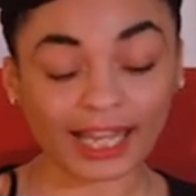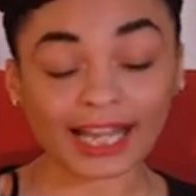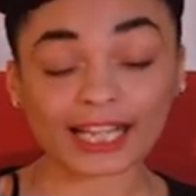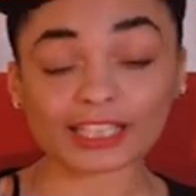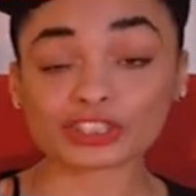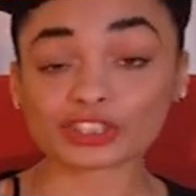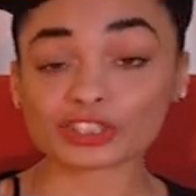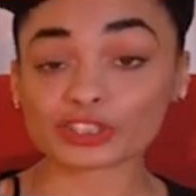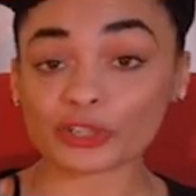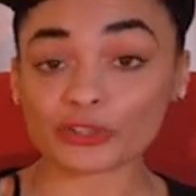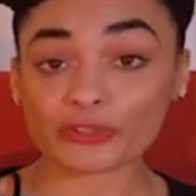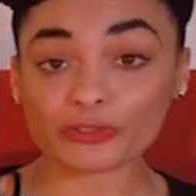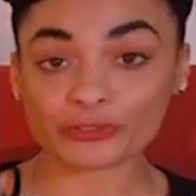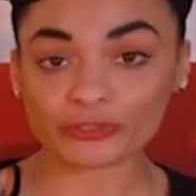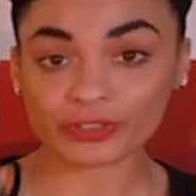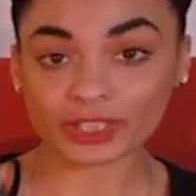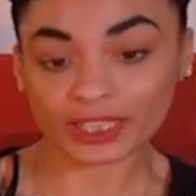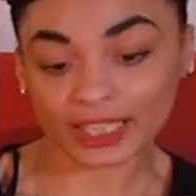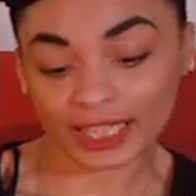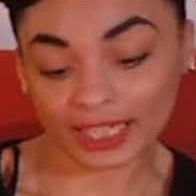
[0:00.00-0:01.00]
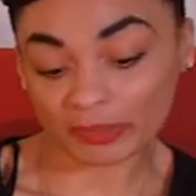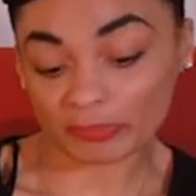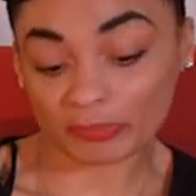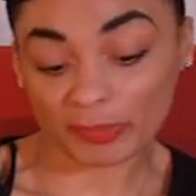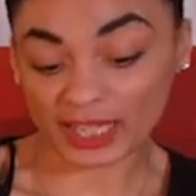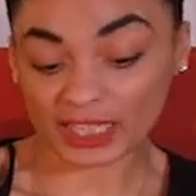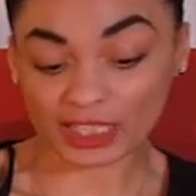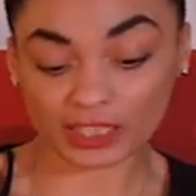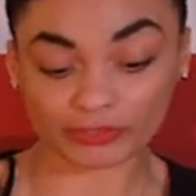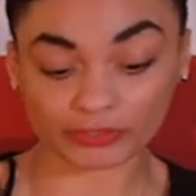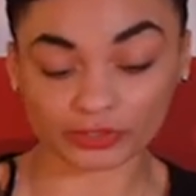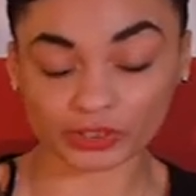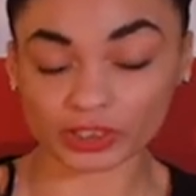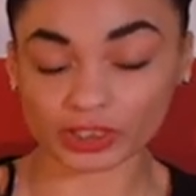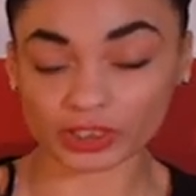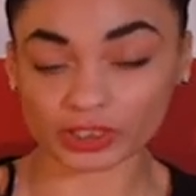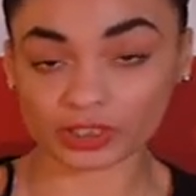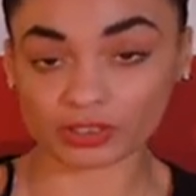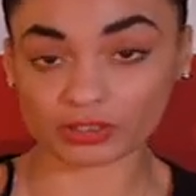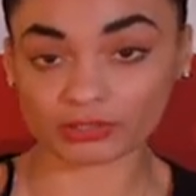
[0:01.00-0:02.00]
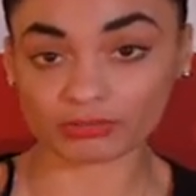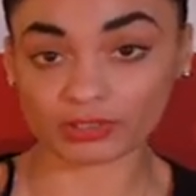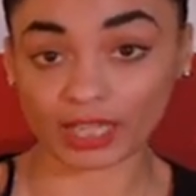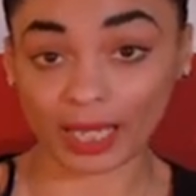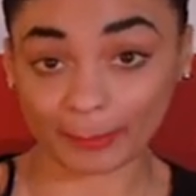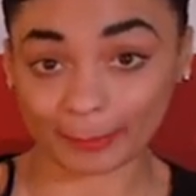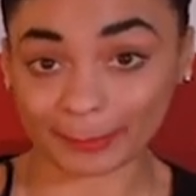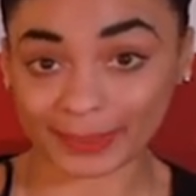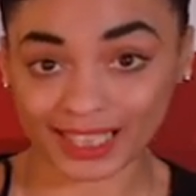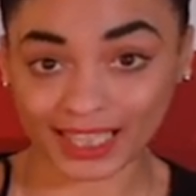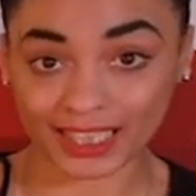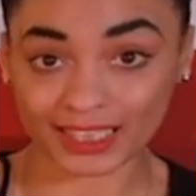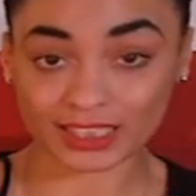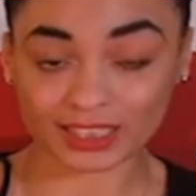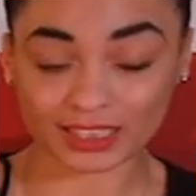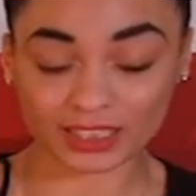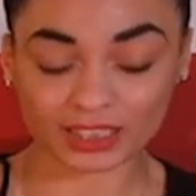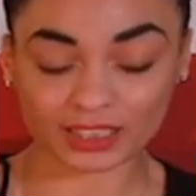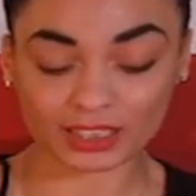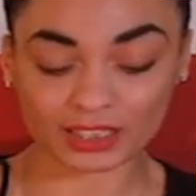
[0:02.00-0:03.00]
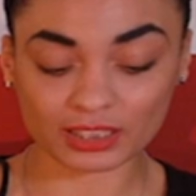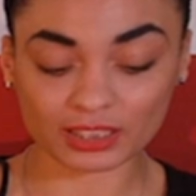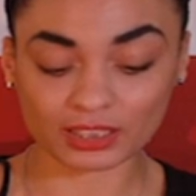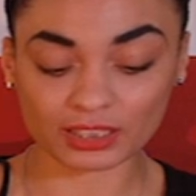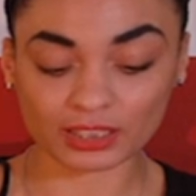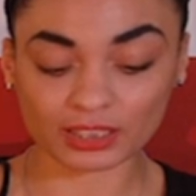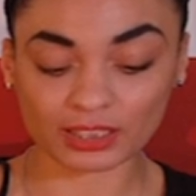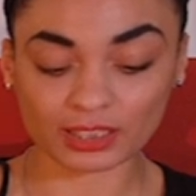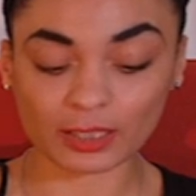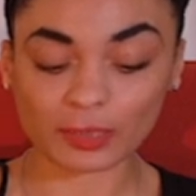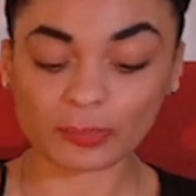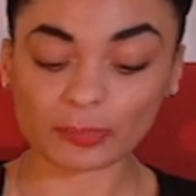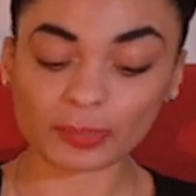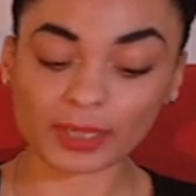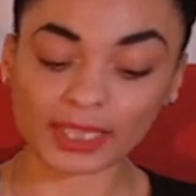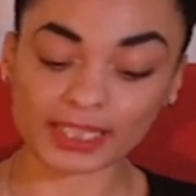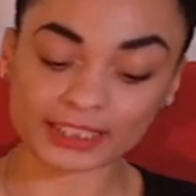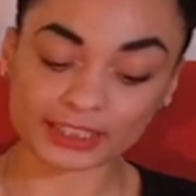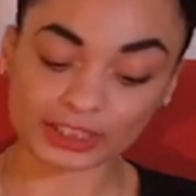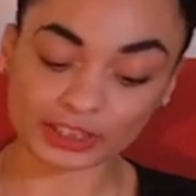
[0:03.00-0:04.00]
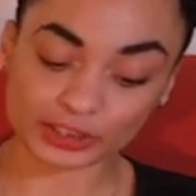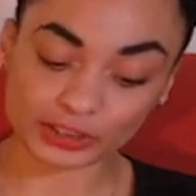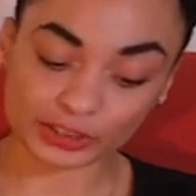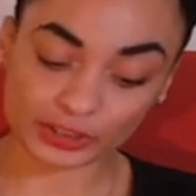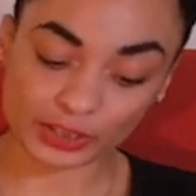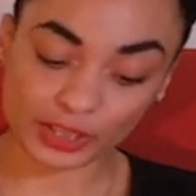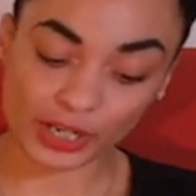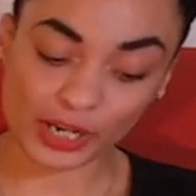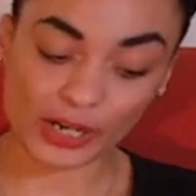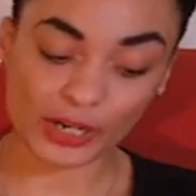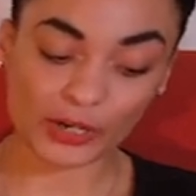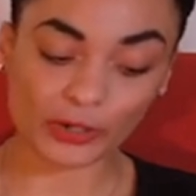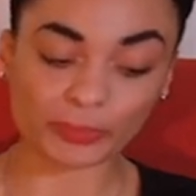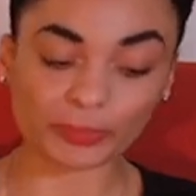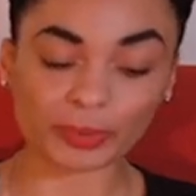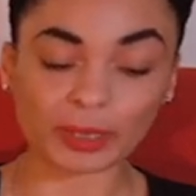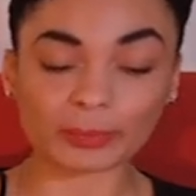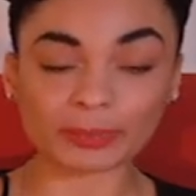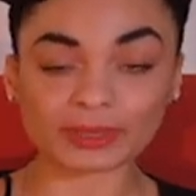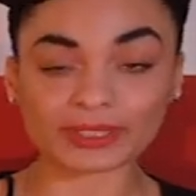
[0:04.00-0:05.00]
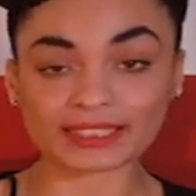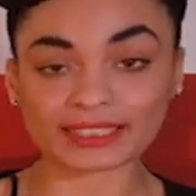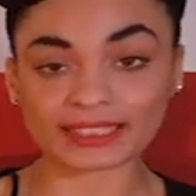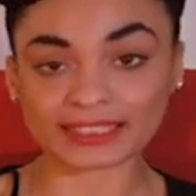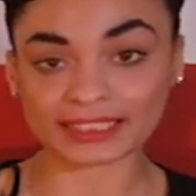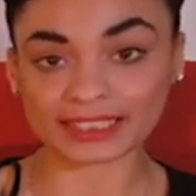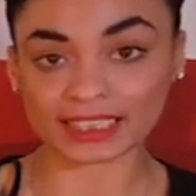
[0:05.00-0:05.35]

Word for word: And Sophie, like many of us, had plans, places to go, people to